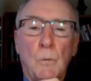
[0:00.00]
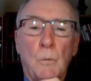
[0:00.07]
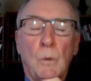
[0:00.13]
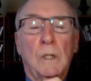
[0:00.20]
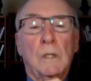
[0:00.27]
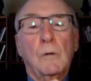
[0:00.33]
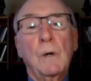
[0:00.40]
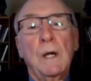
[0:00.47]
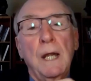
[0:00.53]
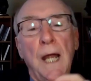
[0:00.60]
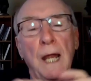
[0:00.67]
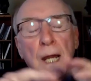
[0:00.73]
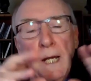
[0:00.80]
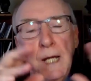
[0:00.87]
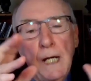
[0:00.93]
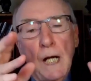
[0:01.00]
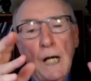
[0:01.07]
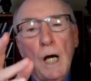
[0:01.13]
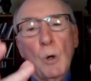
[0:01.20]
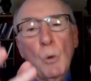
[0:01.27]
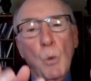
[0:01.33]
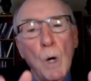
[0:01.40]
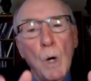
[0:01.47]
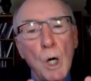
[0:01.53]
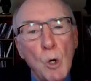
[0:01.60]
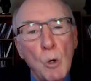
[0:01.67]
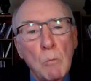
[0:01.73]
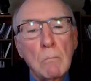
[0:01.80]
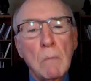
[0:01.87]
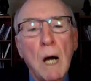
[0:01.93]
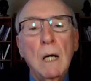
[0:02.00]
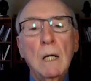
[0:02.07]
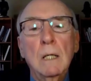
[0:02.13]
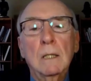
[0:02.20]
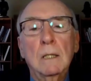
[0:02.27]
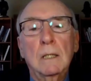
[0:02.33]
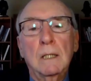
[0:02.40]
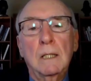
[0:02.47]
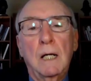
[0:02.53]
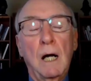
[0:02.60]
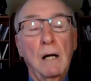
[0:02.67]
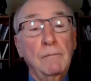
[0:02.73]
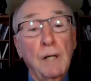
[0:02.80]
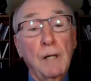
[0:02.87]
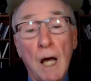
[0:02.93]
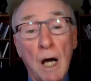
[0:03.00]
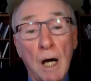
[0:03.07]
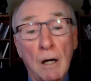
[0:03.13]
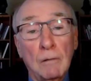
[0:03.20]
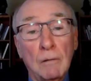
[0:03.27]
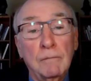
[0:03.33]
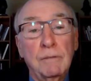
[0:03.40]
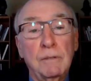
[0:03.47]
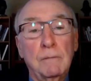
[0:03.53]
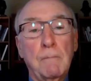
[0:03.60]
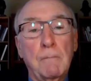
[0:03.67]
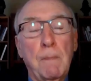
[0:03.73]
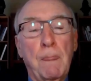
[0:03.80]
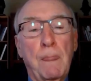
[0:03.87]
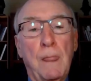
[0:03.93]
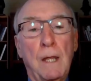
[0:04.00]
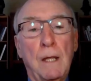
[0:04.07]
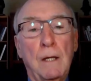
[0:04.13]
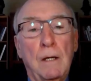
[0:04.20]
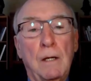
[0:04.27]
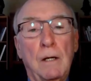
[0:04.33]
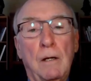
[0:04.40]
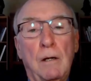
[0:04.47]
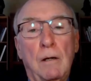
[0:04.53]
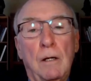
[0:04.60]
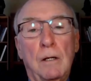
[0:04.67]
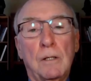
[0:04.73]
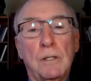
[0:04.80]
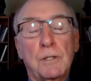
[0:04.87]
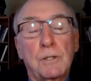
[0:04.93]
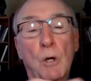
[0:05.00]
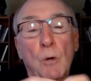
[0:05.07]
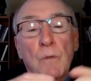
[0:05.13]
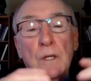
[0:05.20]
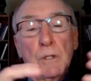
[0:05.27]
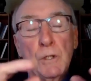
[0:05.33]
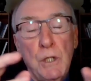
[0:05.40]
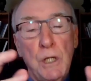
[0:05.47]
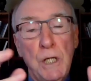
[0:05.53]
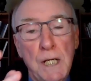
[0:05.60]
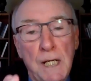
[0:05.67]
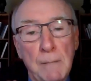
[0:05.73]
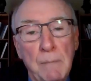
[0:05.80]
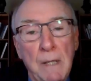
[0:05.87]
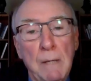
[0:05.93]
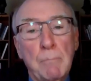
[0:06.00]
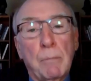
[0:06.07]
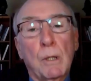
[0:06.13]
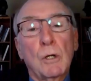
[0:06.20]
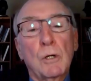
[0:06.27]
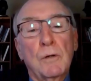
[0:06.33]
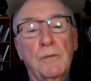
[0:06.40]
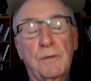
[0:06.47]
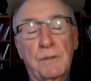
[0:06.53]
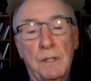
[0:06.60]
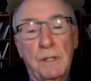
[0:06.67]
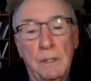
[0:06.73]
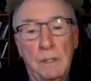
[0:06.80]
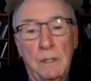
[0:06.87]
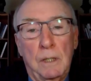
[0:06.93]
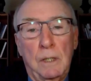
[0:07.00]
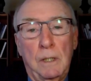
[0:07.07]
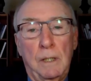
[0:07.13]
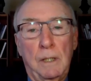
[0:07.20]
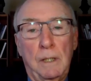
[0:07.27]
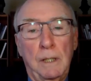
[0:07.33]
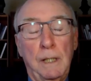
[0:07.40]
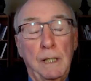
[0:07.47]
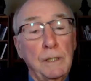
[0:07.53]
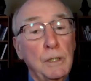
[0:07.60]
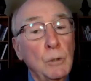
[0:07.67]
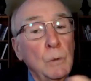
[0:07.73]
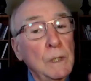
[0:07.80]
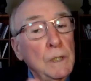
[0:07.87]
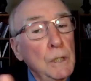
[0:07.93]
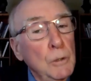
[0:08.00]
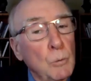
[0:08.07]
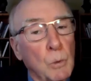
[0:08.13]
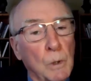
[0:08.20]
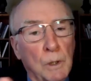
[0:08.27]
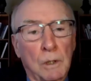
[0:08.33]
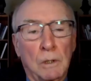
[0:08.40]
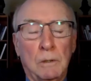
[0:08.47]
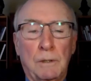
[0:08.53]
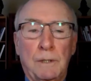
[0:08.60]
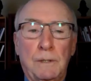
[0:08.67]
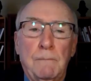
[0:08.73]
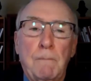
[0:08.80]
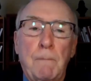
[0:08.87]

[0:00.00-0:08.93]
were creating a womb of love so that she can be birthed into a new world.